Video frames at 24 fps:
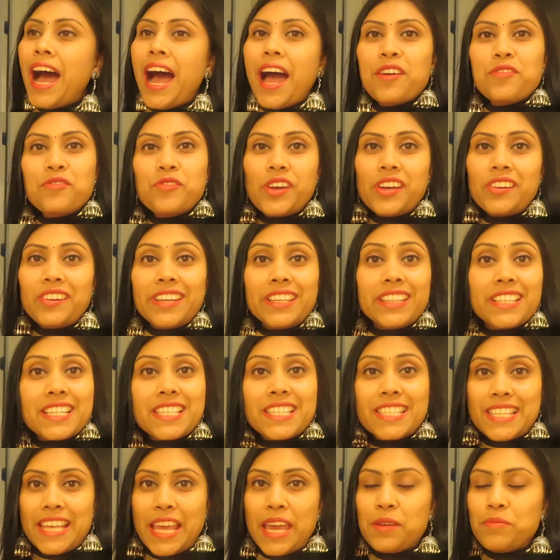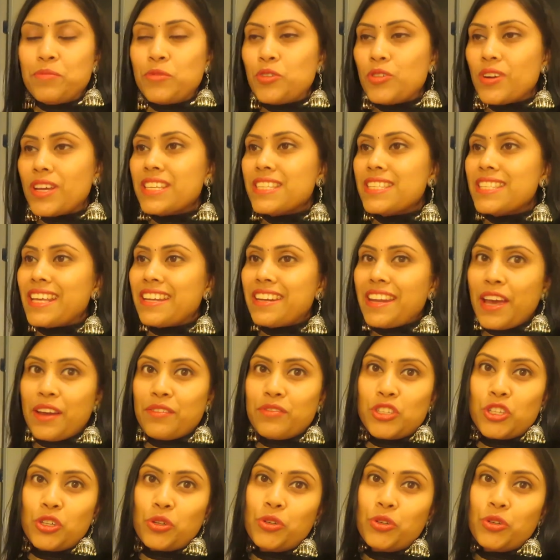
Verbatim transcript: I'm wearing the same dress that I have